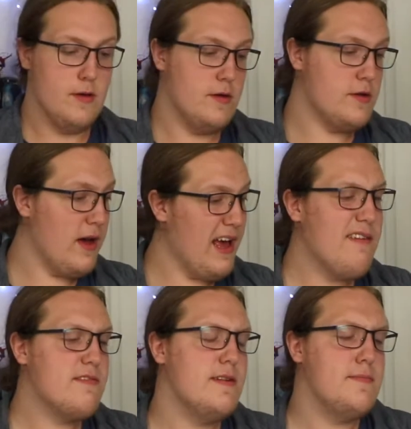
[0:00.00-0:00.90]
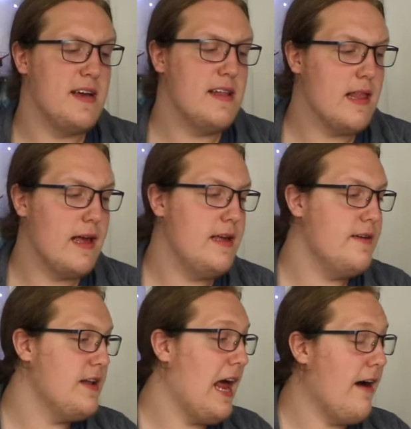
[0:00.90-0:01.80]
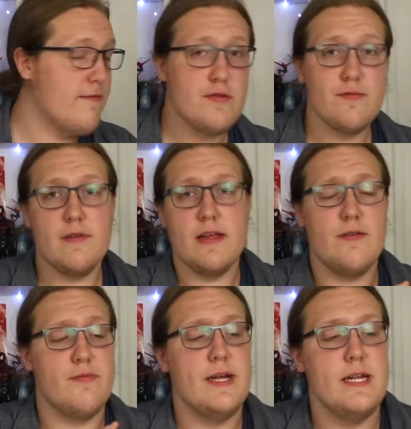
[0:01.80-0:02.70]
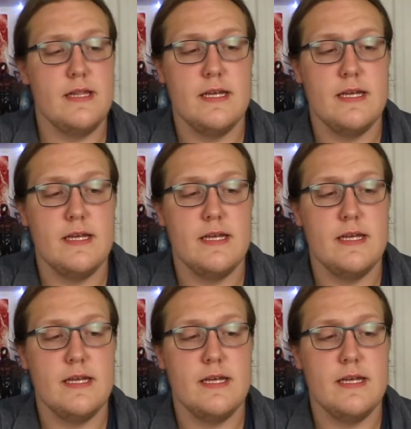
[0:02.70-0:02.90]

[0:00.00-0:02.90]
So I have to admit, even after reading